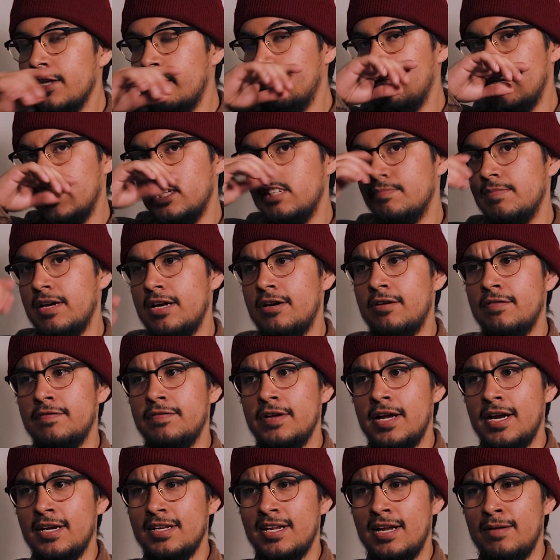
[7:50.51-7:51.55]
I mean, as a matter of
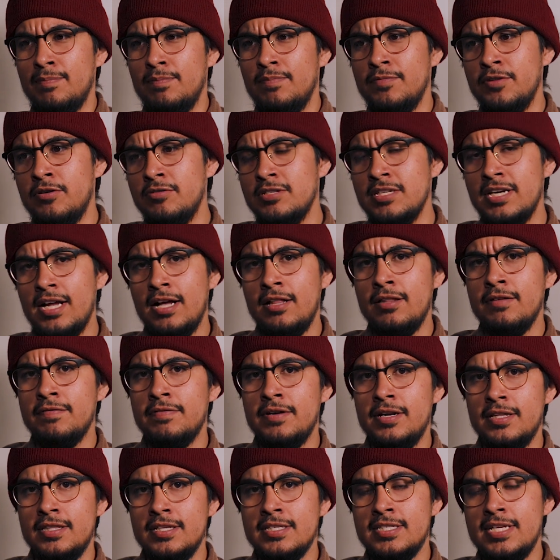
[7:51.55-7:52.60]
fact, there's an
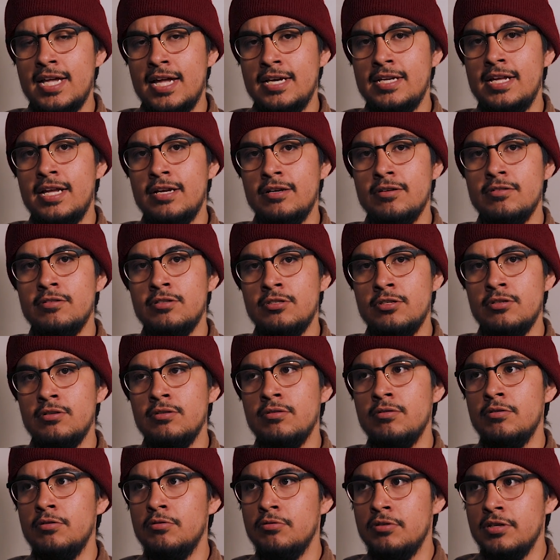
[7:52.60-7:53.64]
elephant at the San Diego
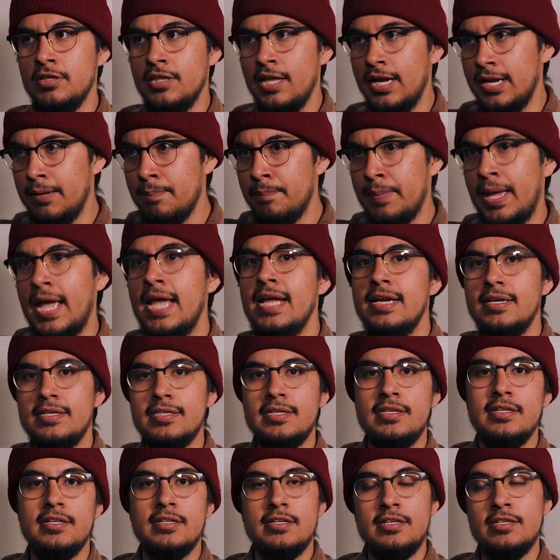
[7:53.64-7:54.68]
Zoo who could like paint,
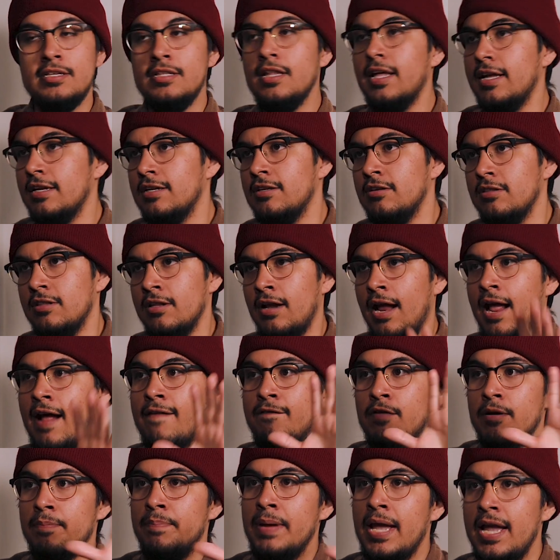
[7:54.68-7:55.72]
and like they
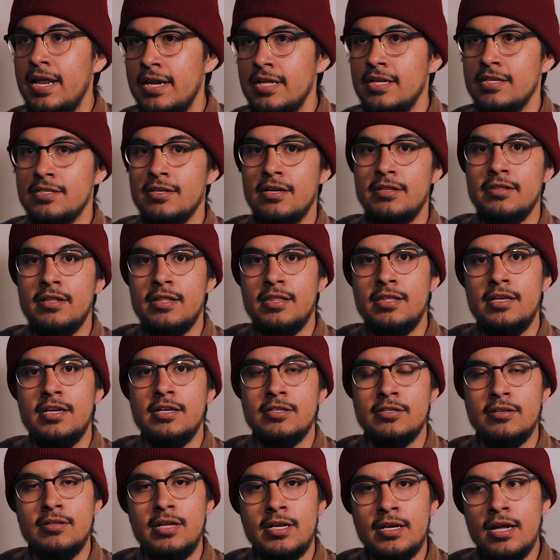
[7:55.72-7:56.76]
have her paintings on the
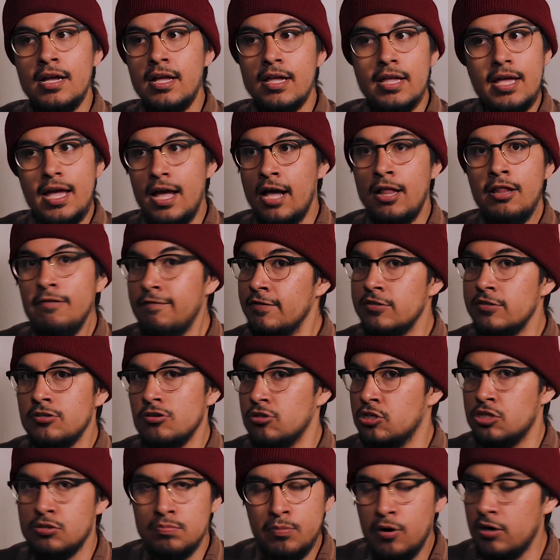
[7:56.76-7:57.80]
thing. So like, elephants are
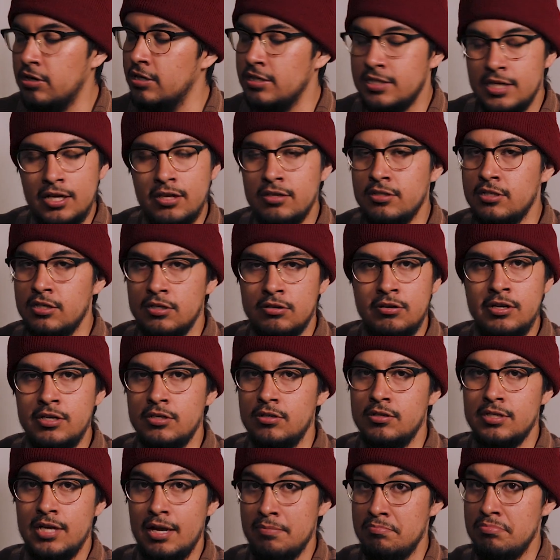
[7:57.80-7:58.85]
smart, intelligent
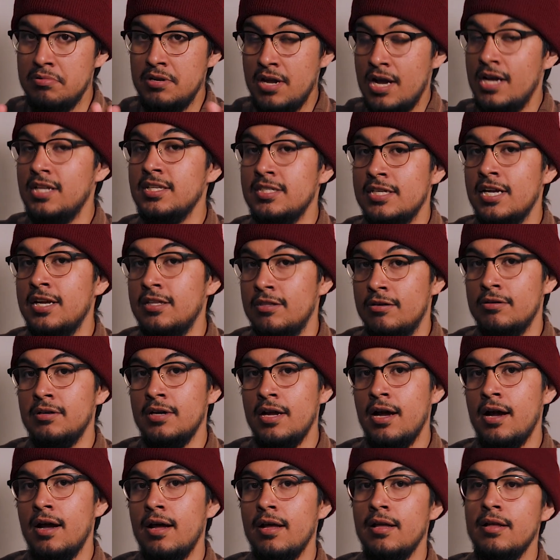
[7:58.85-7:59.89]
creatures. I'm not saying they're
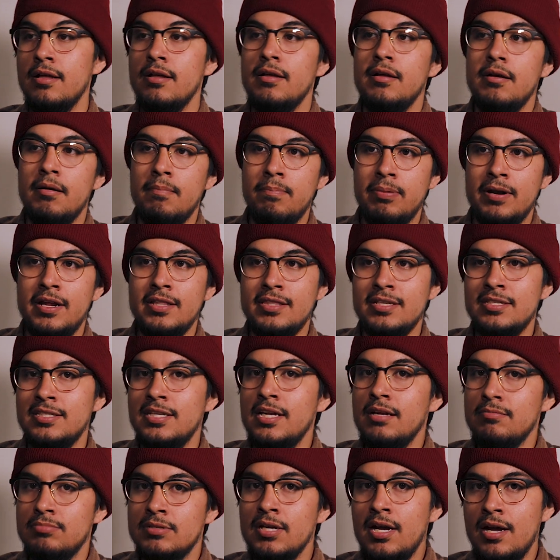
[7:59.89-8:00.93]
not, but at the
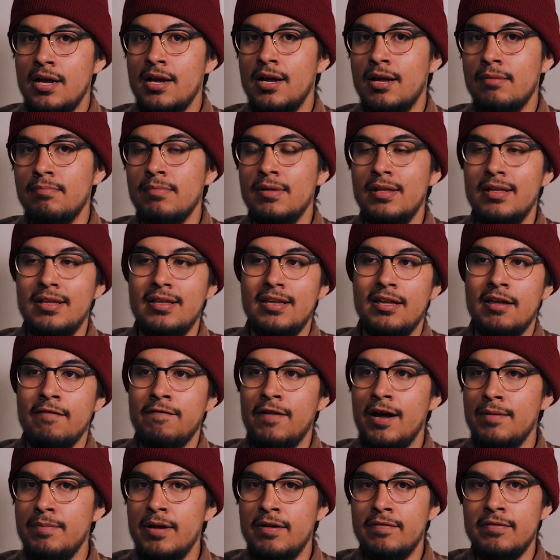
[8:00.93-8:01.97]
same time, if
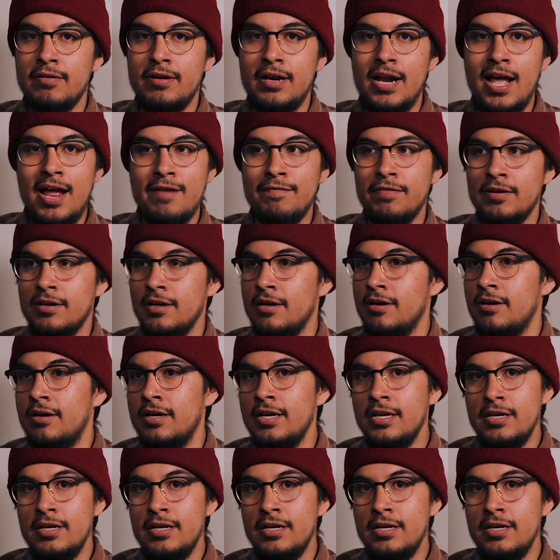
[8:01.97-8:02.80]
I'm ever in Africa or in